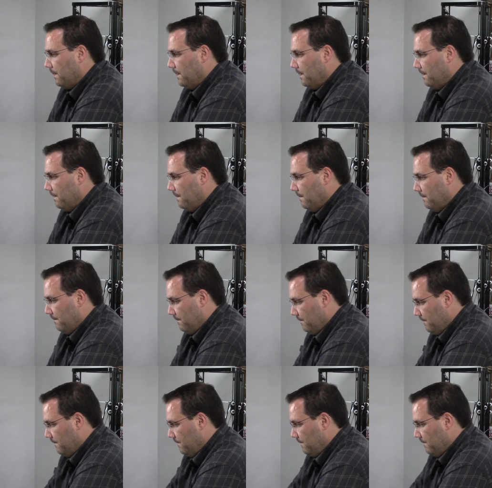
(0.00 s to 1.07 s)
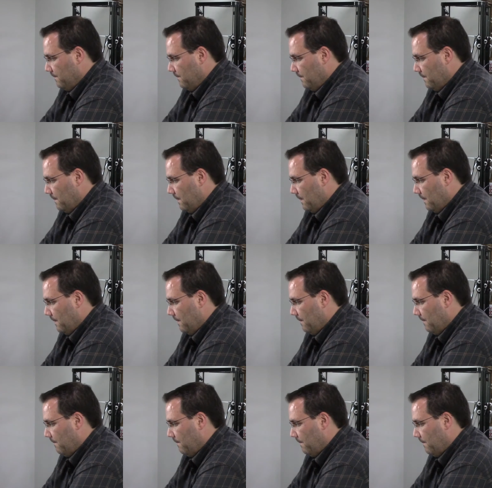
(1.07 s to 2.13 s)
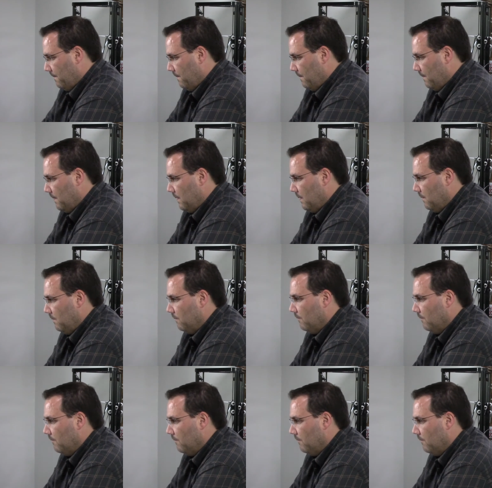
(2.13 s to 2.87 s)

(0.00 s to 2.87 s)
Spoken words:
[no speech]